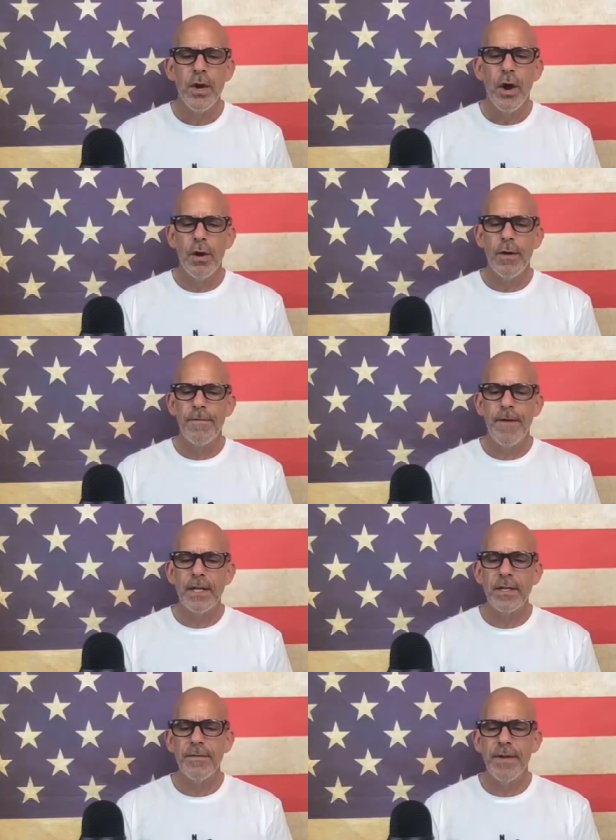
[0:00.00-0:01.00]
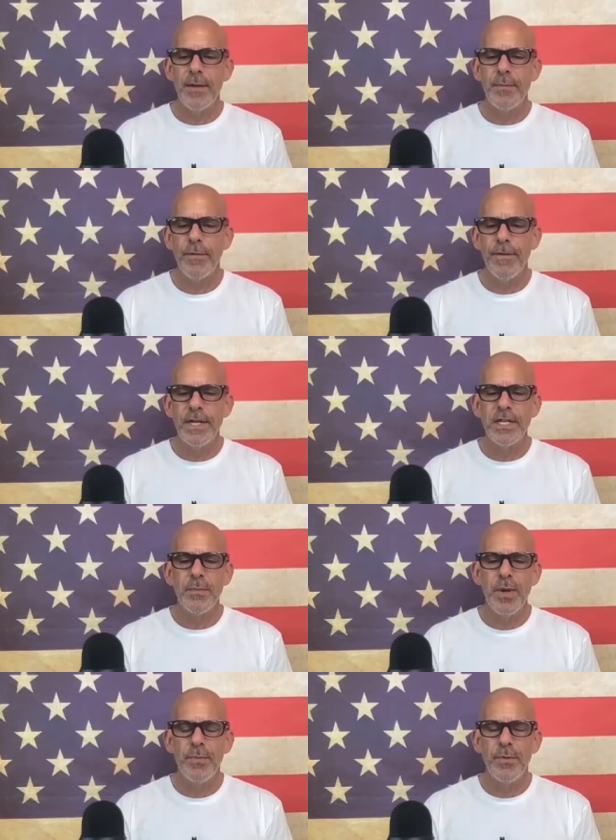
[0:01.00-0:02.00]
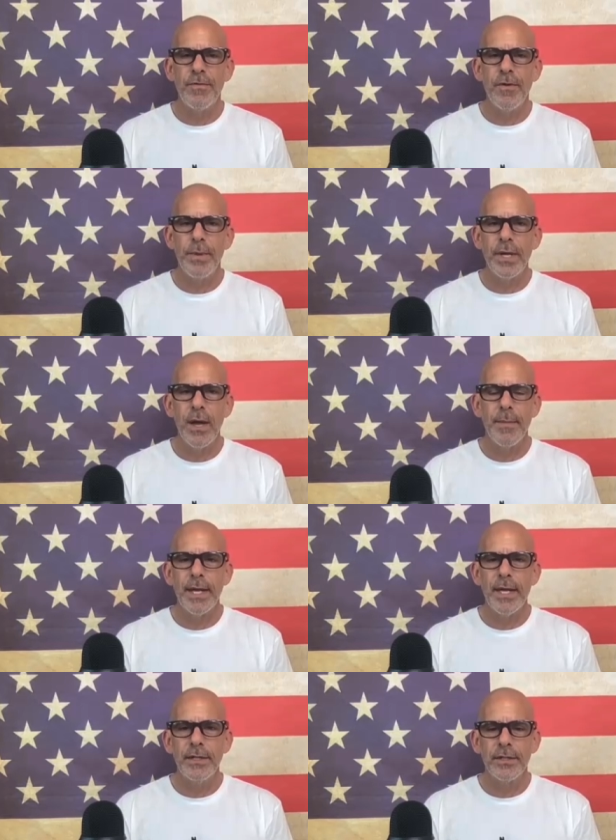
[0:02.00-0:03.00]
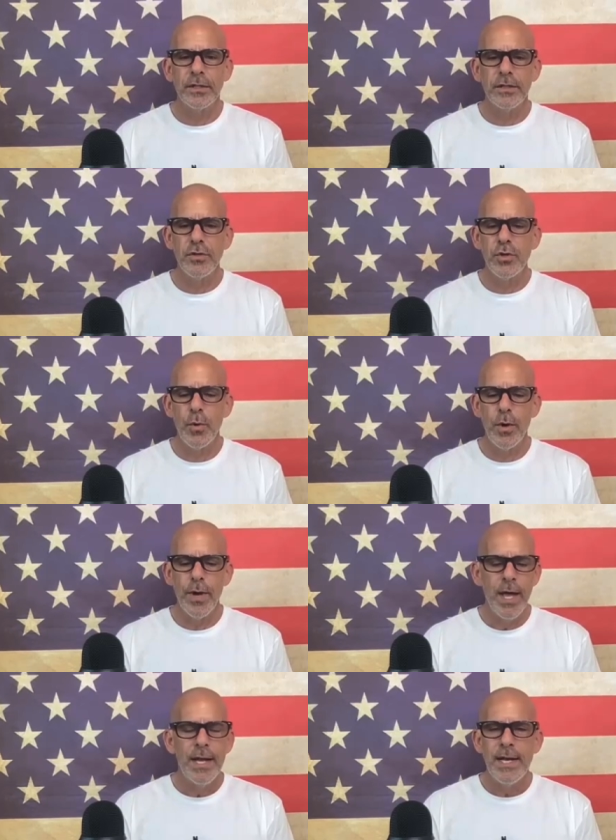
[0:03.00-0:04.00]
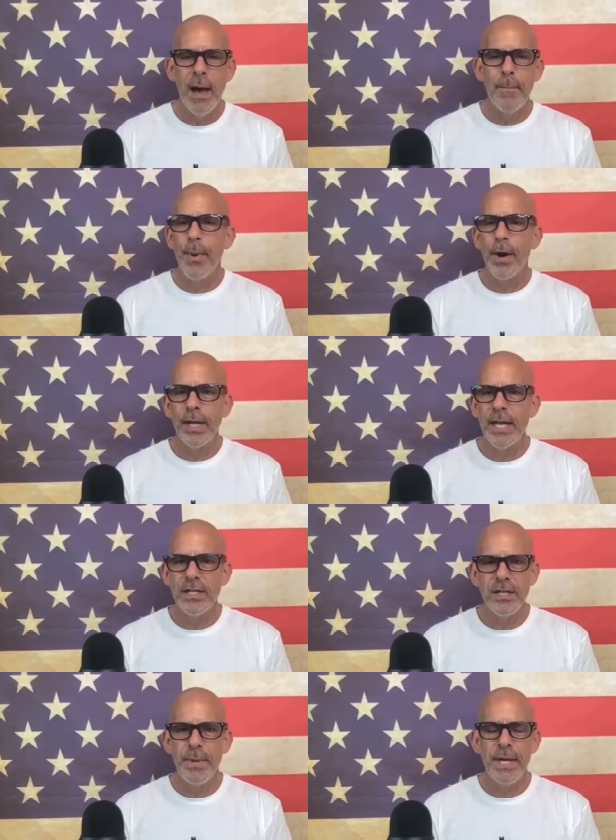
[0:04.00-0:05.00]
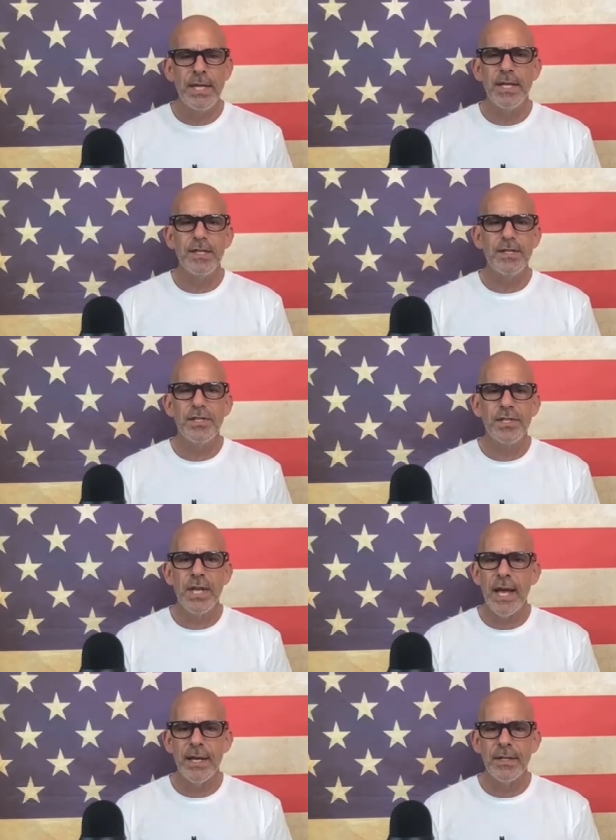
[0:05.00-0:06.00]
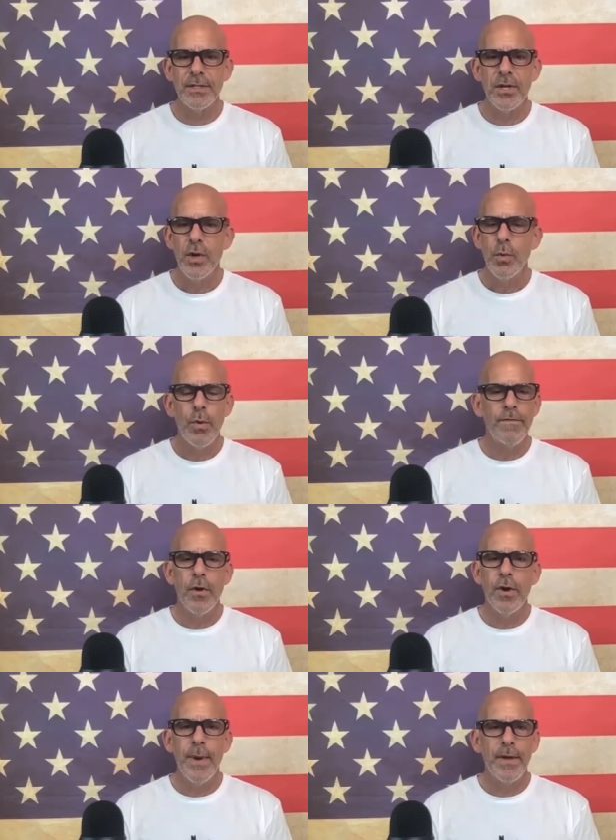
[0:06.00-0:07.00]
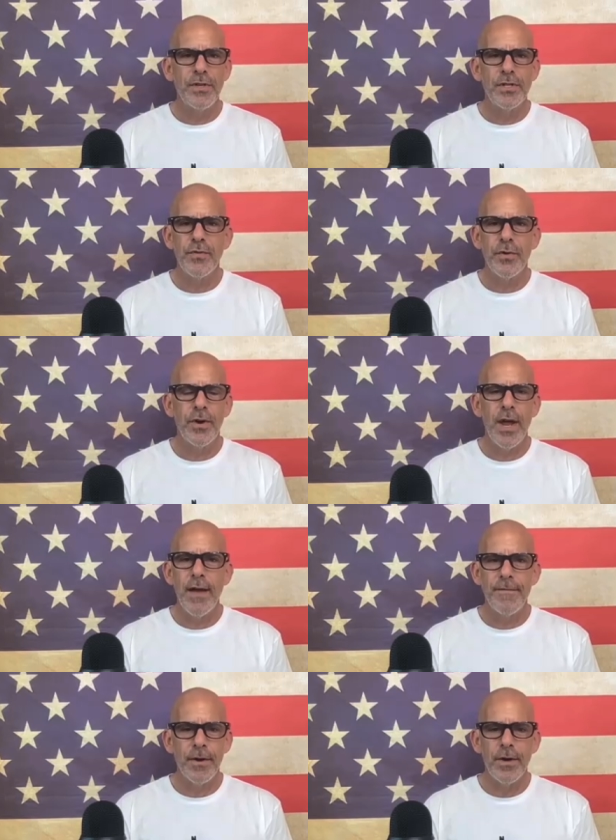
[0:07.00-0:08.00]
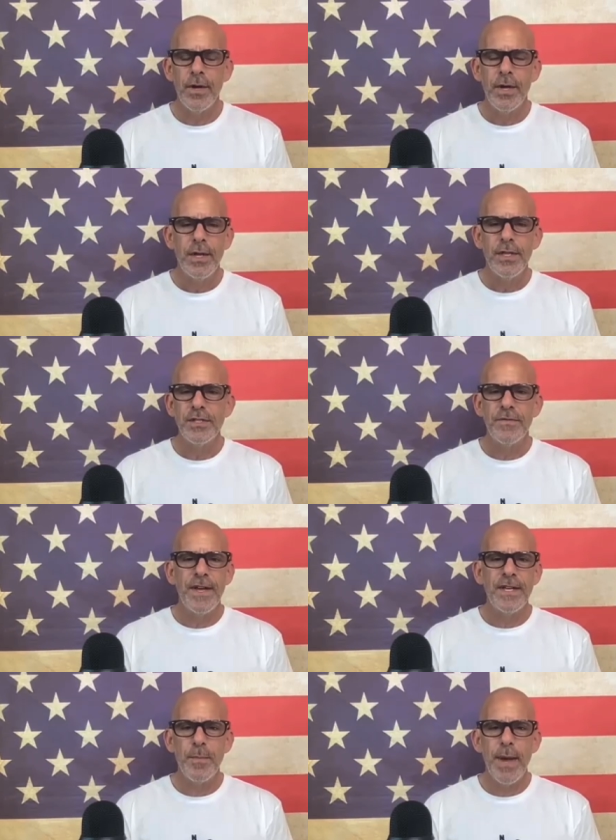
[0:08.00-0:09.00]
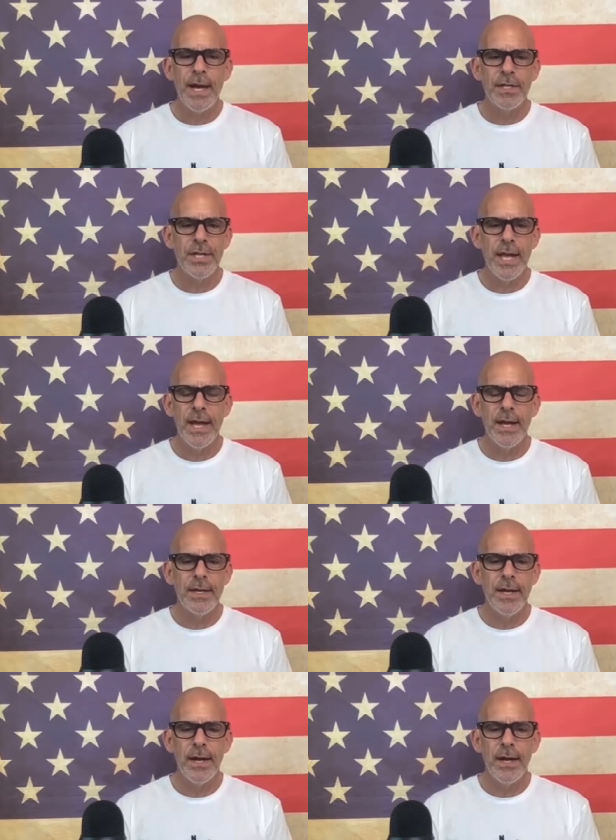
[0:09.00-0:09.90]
are effective at preventing people from becoming ill," close quote. Not Barke's opinion. This is science. We've known about this forever. These face masks and